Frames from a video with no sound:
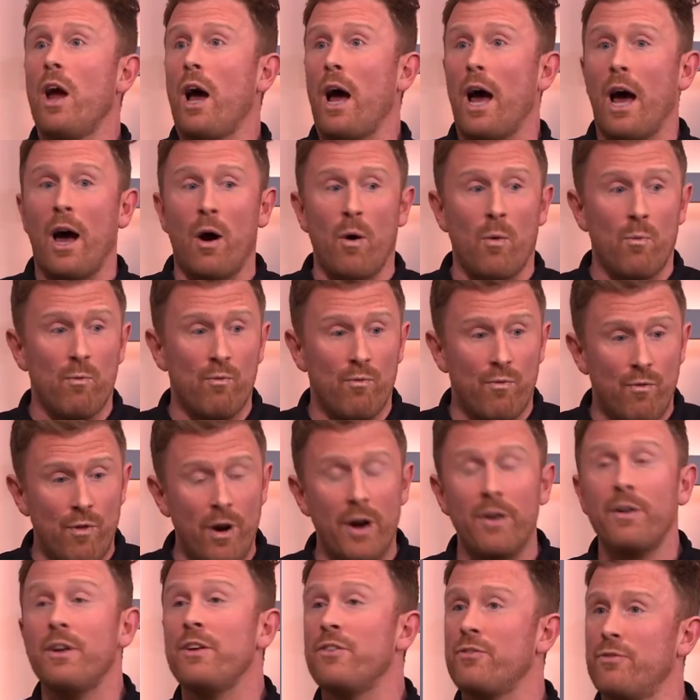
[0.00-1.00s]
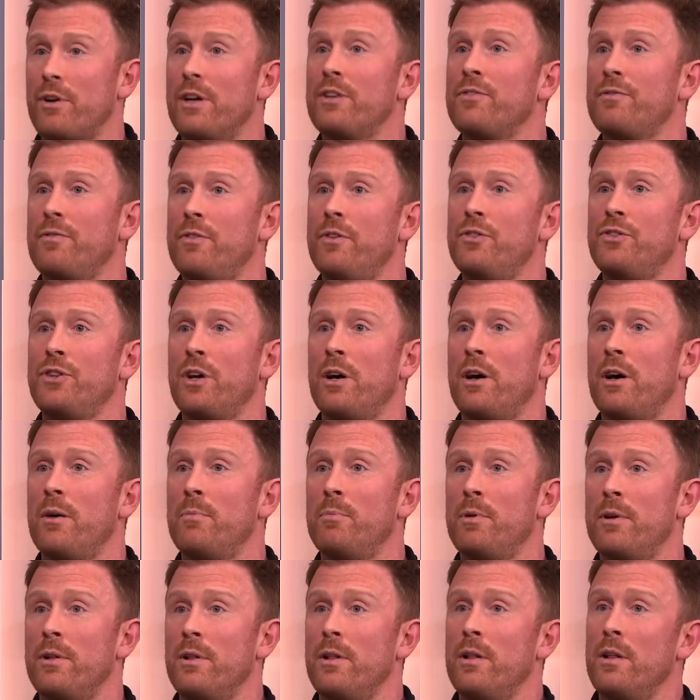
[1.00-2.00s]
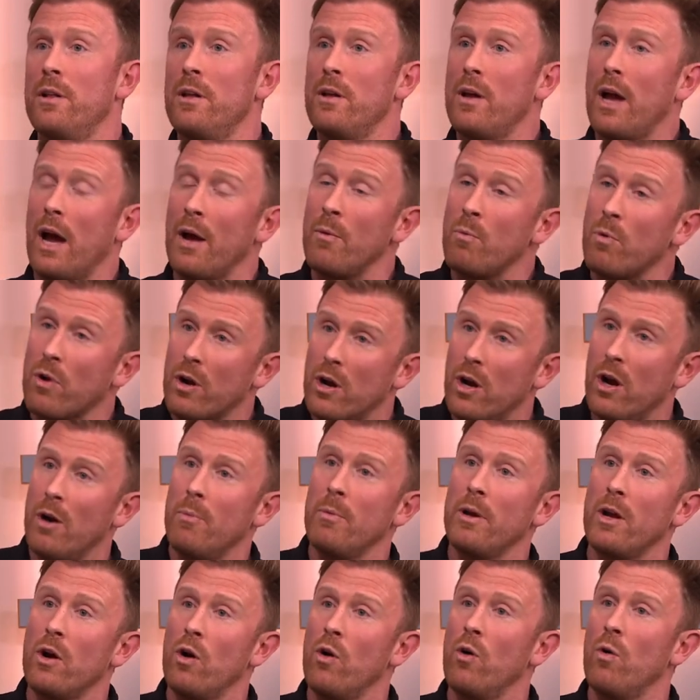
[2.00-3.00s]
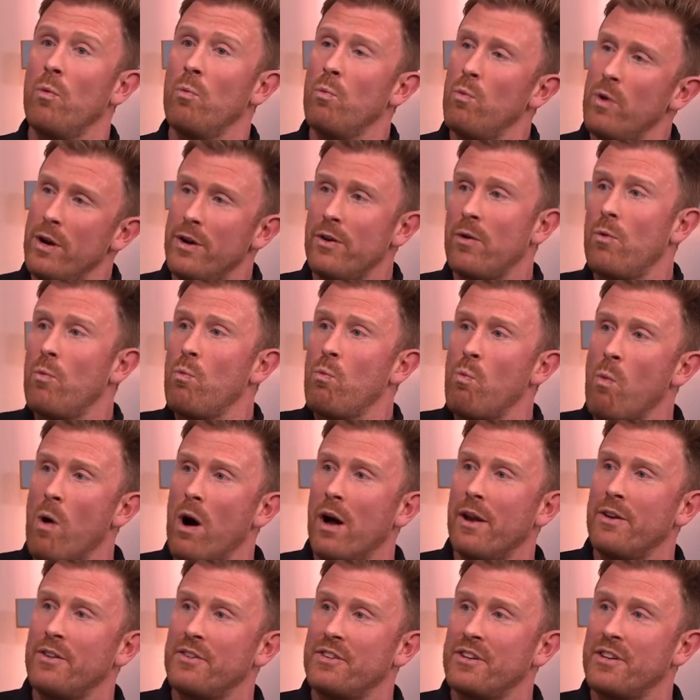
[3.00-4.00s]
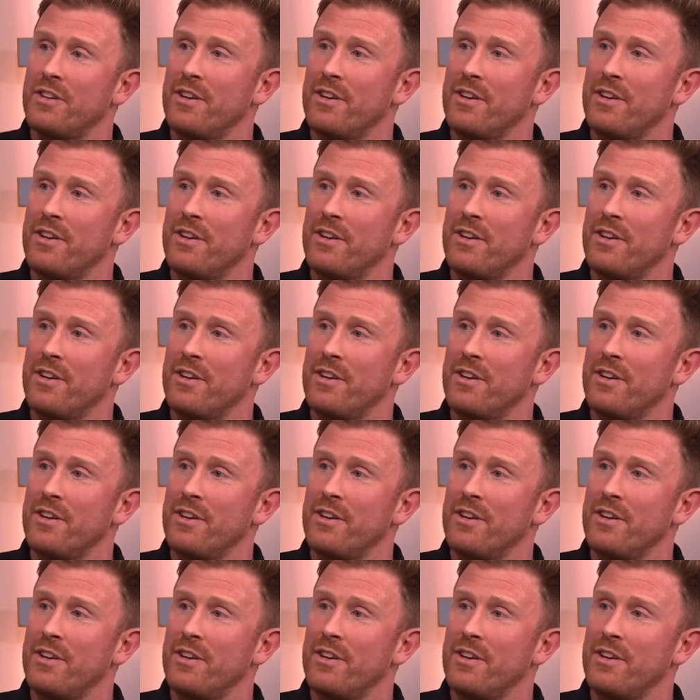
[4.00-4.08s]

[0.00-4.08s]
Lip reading: a very stressful job and we're coming home. We don't want